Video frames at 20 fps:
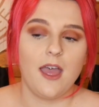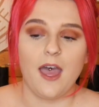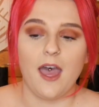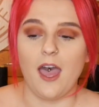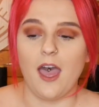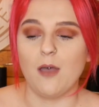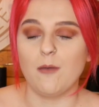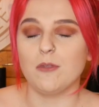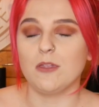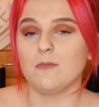
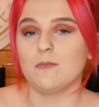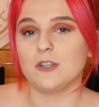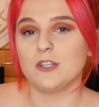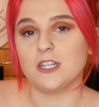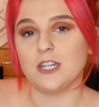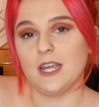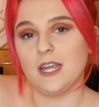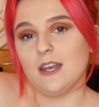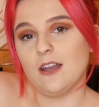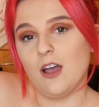The
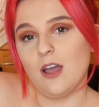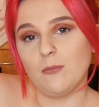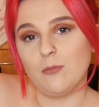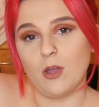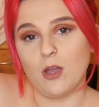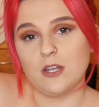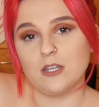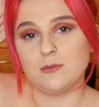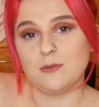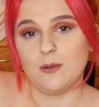machine I'm
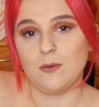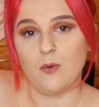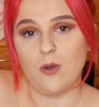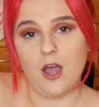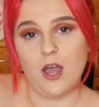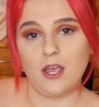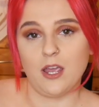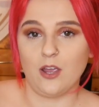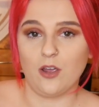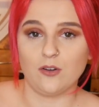going to be
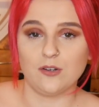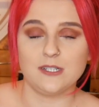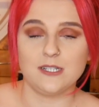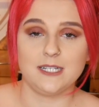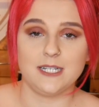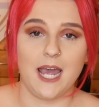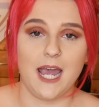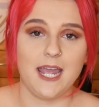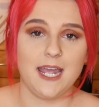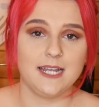working on
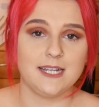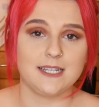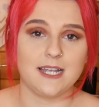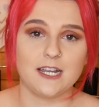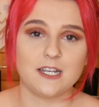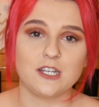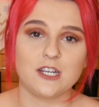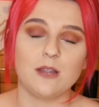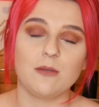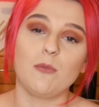today is
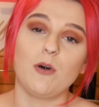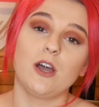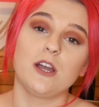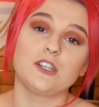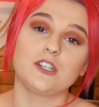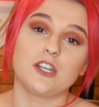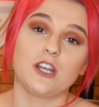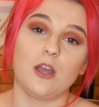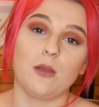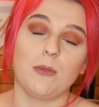actually my
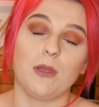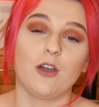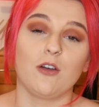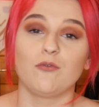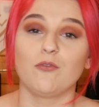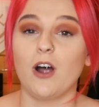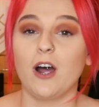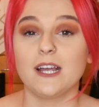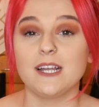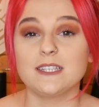Janome
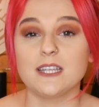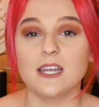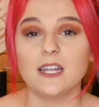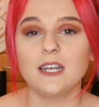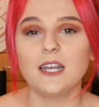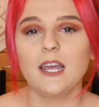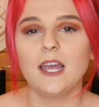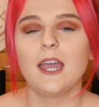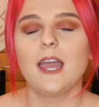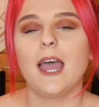
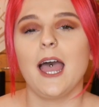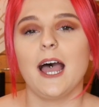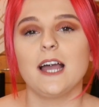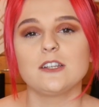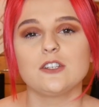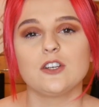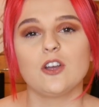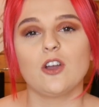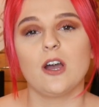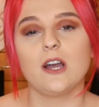Horizon.
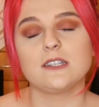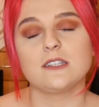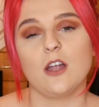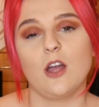As you guys